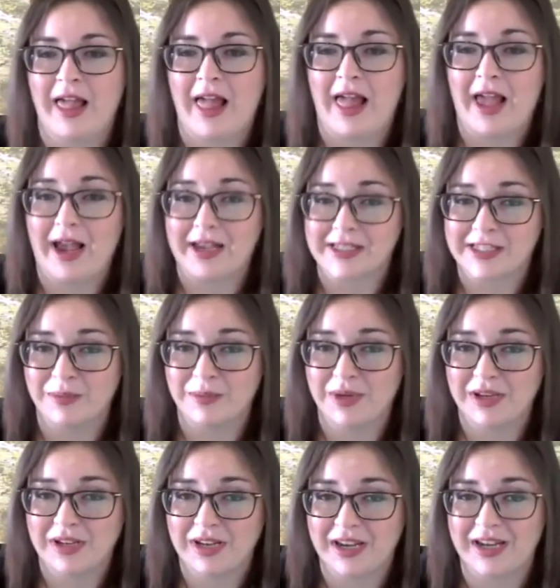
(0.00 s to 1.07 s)
ask
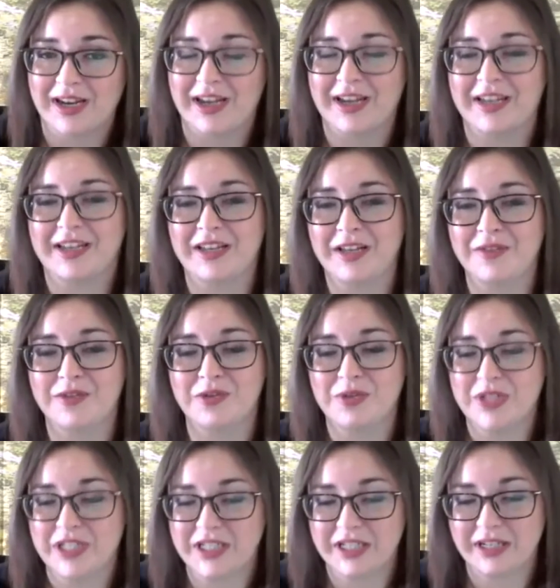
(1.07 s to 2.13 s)
me and I can give you
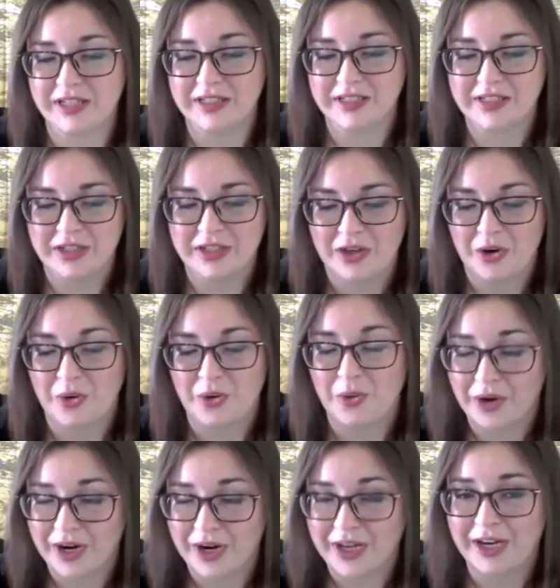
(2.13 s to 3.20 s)
details,
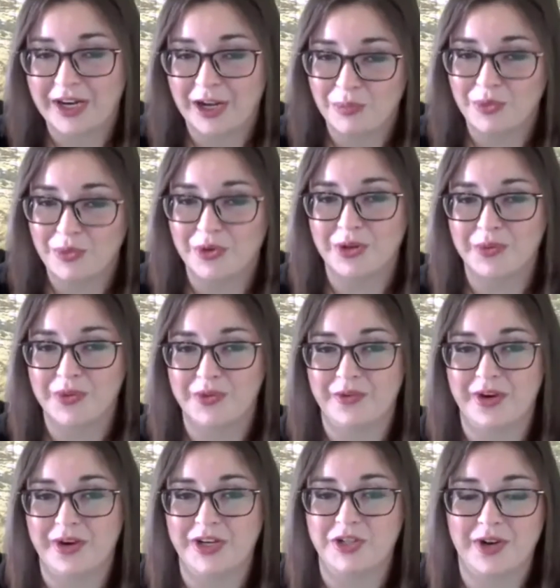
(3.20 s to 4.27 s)
or I can help point you in the
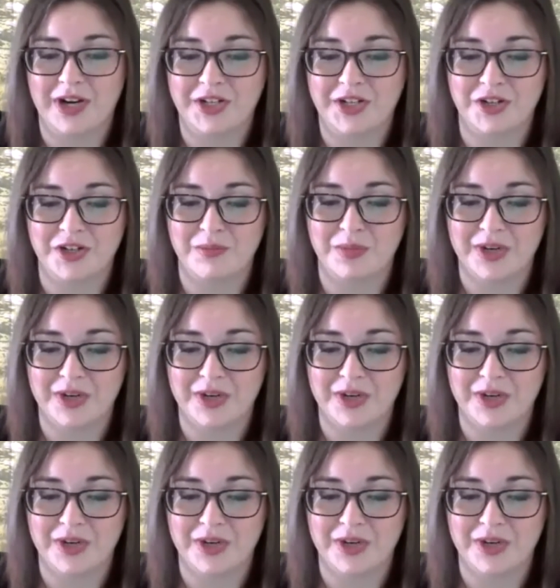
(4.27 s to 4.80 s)
right direction.